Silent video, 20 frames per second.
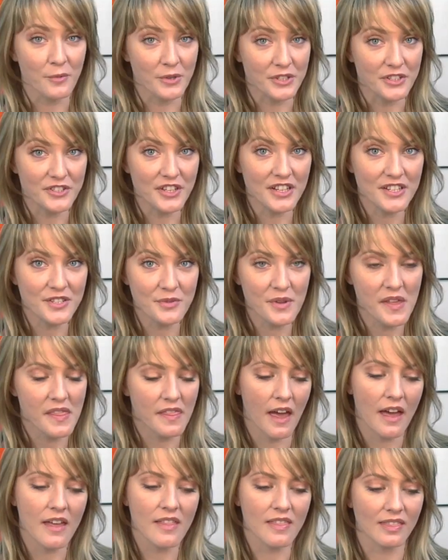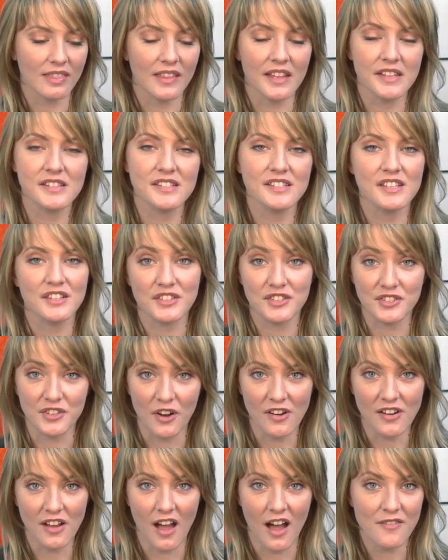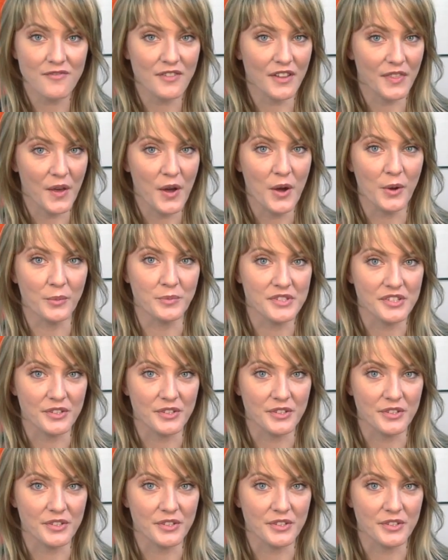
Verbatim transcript: And when you're done doing that, let's start off at the home